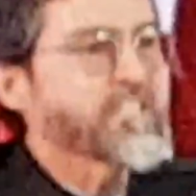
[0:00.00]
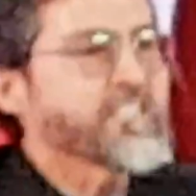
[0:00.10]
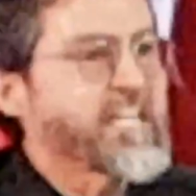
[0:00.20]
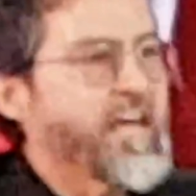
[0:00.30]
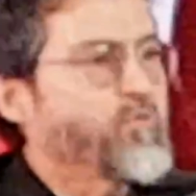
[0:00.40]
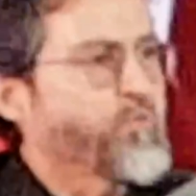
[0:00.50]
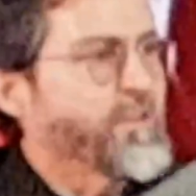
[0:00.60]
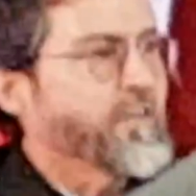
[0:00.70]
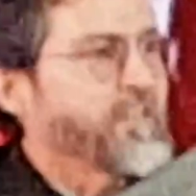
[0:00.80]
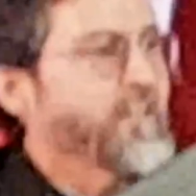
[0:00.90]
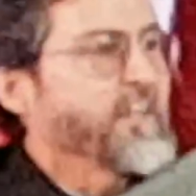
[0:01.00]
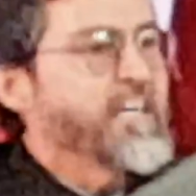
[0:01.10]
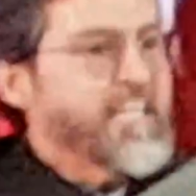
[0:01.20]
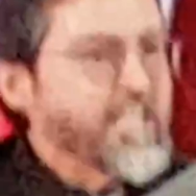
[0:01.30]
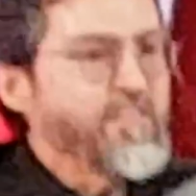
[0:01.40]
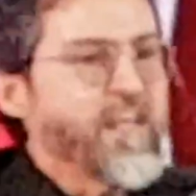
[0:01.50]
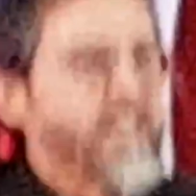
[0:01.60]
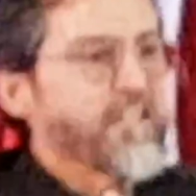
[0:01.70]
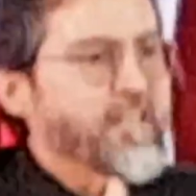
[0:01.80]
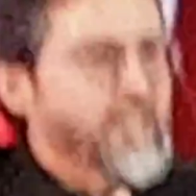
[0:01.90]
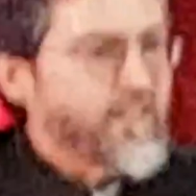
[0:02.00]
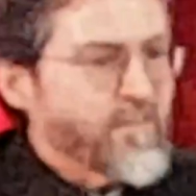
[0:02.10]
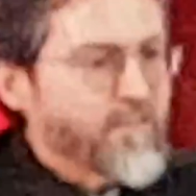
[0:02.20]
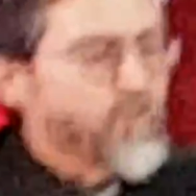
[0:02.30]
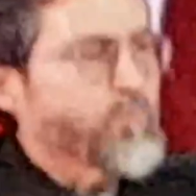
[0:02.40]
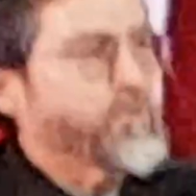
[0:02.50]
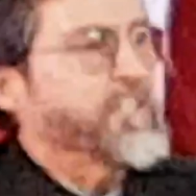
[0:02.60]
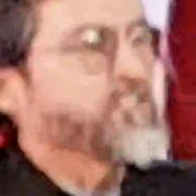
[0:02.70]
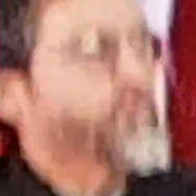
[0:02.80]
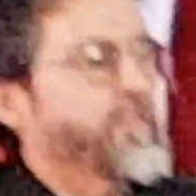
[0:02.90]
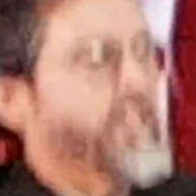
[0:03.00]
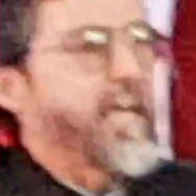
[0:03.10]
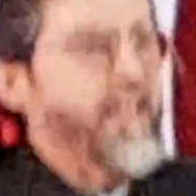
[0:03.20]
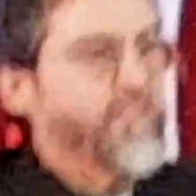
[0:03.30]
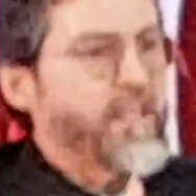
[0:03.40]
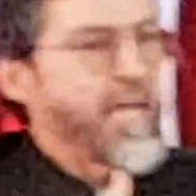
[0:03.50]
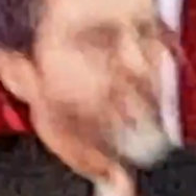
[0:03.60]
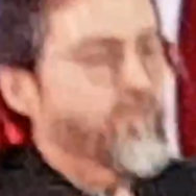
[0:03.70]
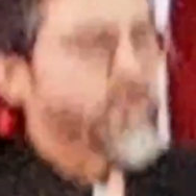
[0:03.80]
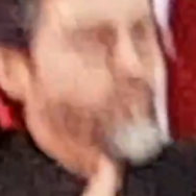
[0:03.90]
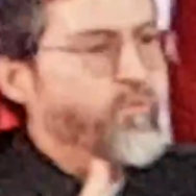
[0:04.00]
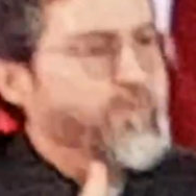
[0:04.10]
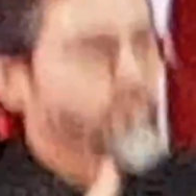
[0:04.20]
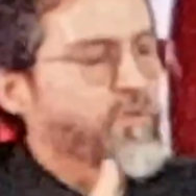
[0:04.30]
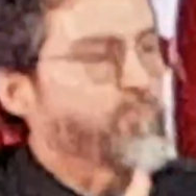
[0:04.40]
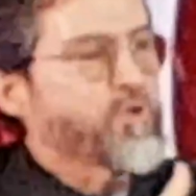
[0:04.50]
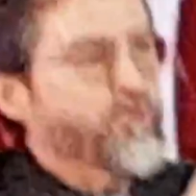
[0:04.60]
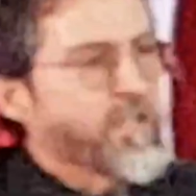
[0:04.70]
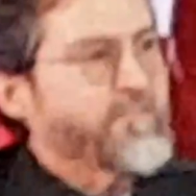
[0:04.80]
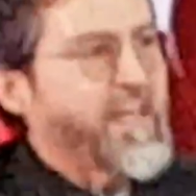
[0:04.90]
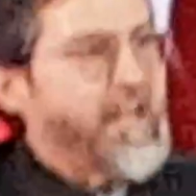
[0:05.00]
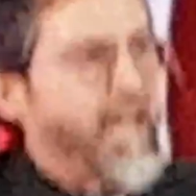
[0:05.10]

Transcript: content with it in that you're pleased with it. And the beauty of that